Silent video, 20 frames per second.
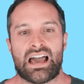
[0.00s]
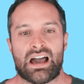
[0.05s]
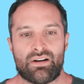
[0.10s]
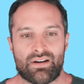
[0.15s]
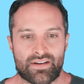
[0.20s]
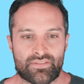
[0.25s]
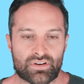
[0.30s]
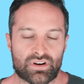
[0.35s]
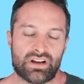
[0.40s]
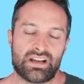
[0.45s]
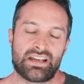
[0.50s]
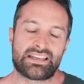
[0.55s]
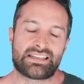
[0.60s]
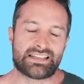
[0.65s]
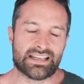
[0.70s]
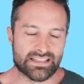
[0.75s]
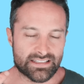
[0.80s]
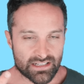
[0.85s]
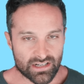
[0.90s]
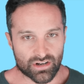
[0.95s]
However, it
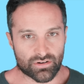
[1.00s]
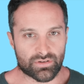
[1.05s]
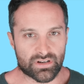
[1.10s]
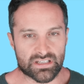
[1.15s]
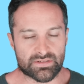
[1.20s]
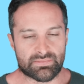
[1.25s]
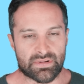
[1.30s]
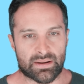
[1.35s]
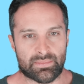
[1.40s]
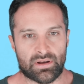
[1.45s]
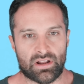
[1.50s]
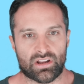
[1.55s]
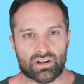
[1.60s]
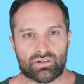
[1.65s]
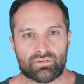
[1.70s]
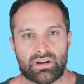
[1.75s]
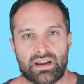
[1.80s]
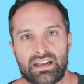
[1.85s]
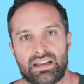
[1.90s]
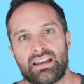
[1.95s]
doesn't increase
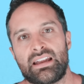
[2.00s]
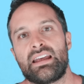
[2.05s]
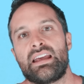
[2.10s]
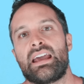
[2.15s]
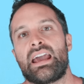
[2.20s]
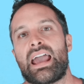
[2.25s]
metabolic rate,